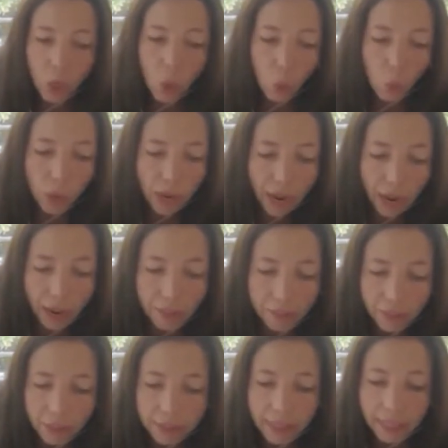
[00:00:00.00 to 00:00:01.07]
We have
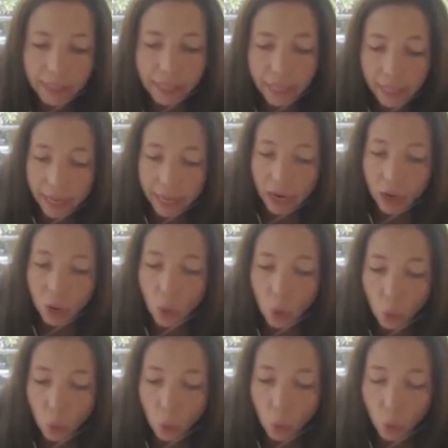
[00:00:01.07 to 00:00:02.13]
Daniel Arango
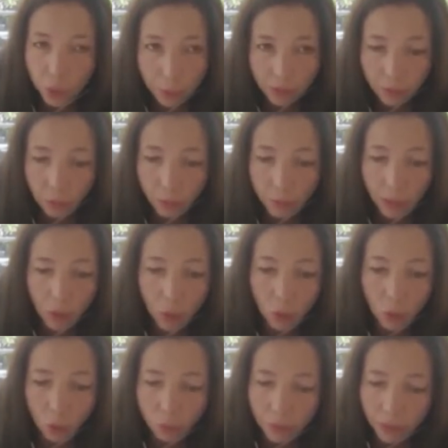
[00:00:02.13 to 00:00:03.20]
Uribe from
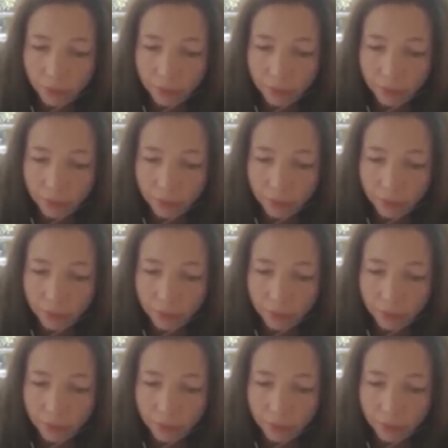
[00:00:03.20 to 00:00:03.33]
Bancolombia.